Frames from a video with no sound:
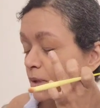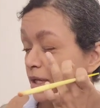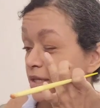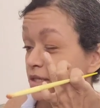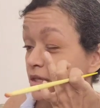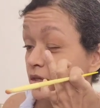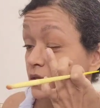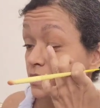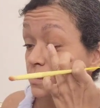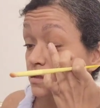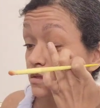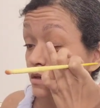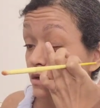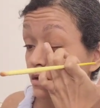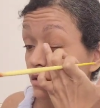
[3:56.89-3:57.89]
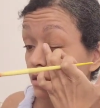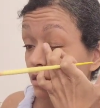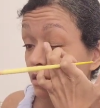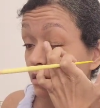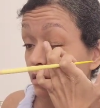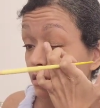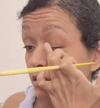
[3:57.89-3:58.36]
placing this on
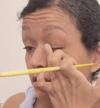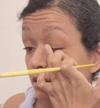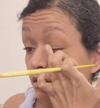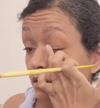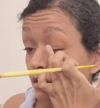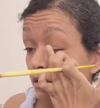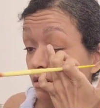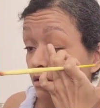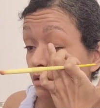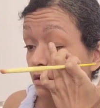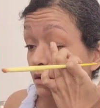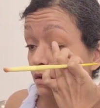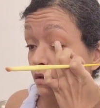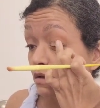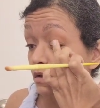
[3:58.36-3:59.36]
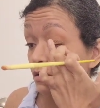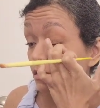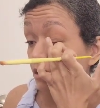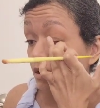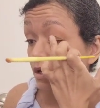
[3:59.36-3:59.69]
the